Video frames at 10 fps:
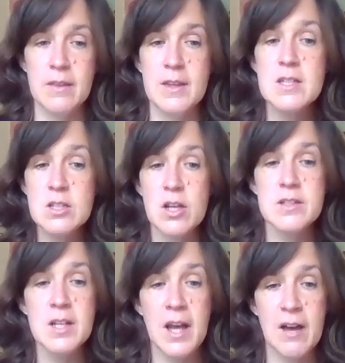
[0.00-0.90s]
This
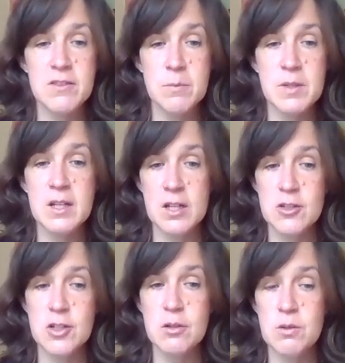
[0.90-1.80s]
doesn't have to be an
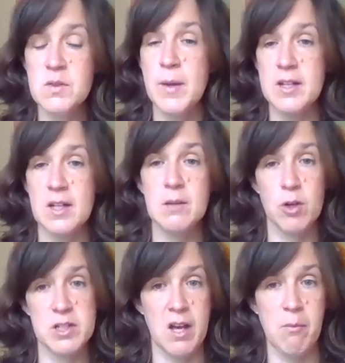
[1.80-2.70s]
issue you spend any
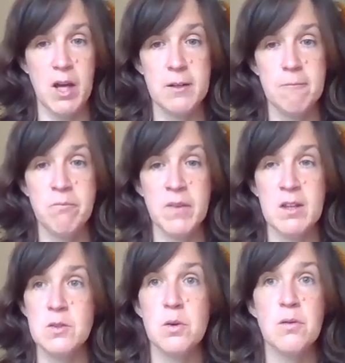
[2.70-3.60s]
more time on.
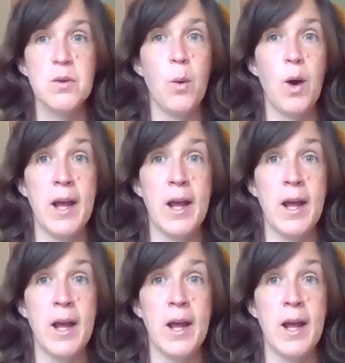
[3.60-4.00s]
So if you want